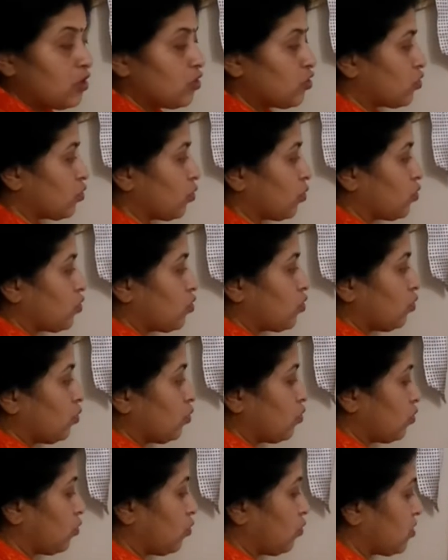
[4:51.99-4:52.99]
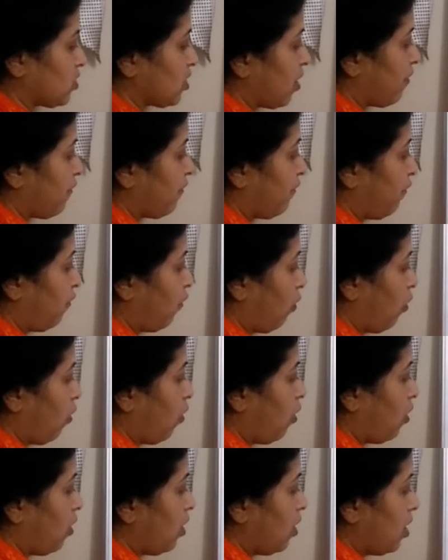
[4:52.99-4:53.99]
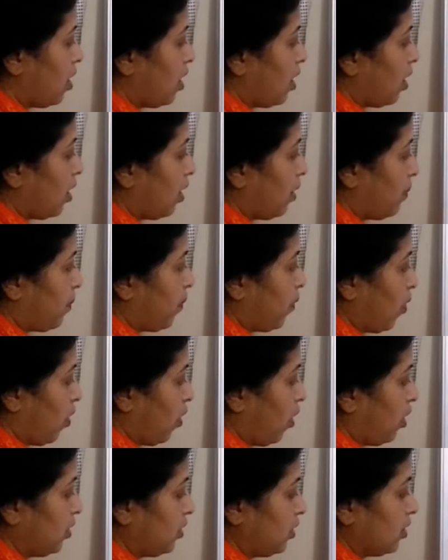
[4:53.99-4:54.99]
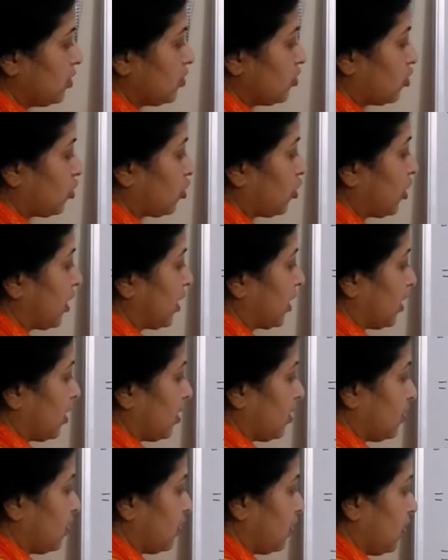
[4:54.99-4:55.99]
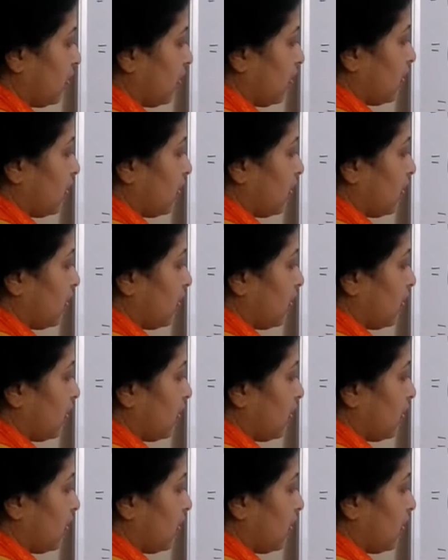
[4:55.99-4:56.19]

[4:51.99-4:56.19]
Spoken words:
So 2 2s are 4 upon 3,